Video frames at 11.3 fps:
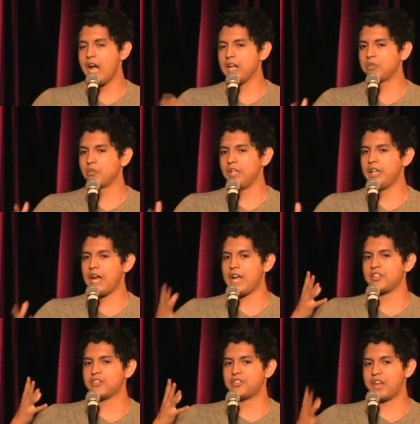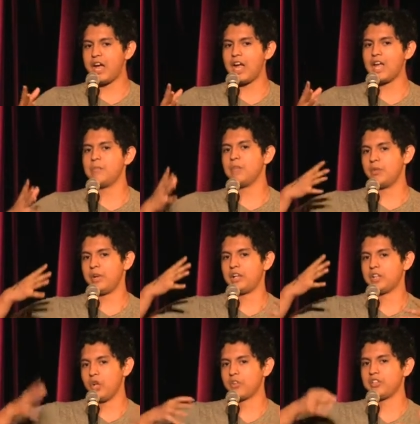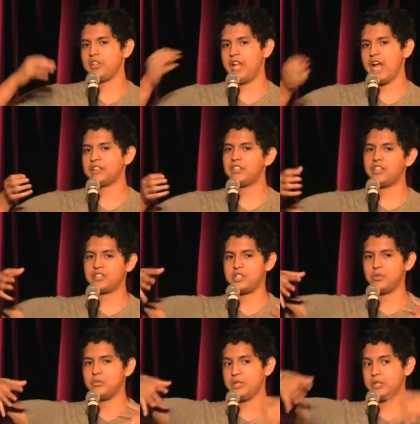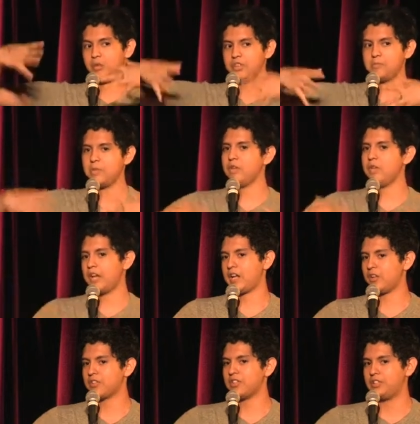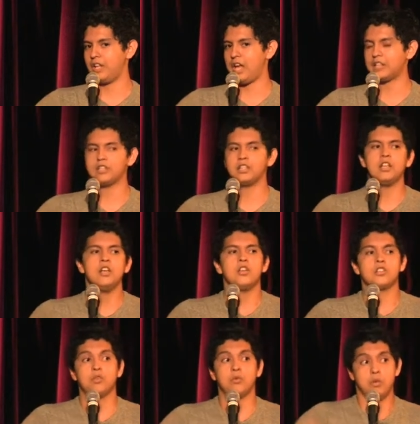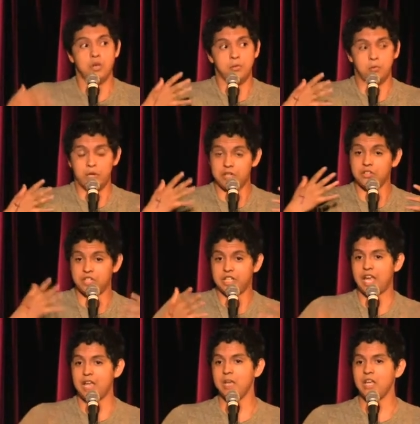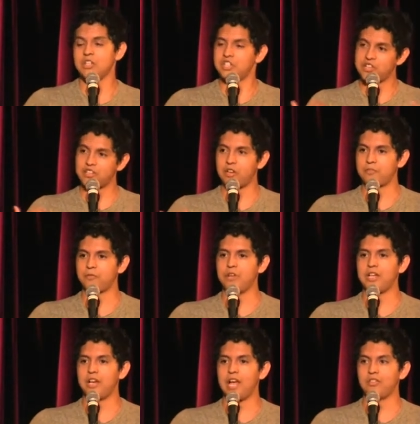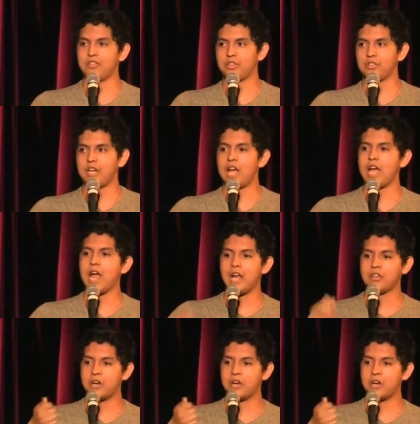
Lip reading: I didn't realize at the time that when I closed it and locked it that she wouldn't be with me when I closed it and locked it. So when she came in, she started freaking out, and so did I.